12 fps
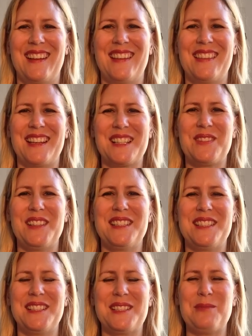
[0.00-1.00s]
Thanks for
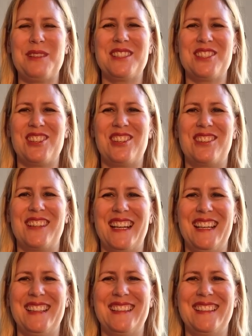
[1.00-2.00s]
listening to my
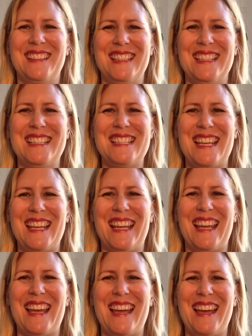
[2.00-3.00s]
story. Take
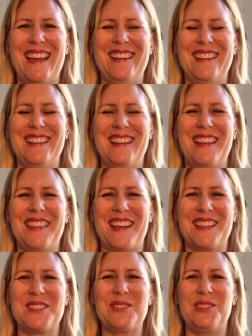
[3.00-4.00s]
care.
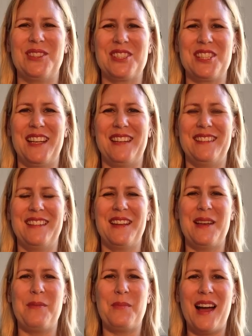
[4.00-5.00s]
Thanks for watching.
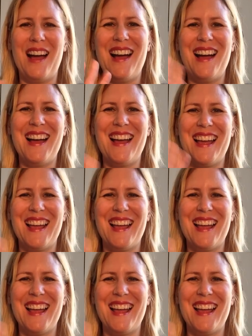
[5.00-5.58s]
Bye.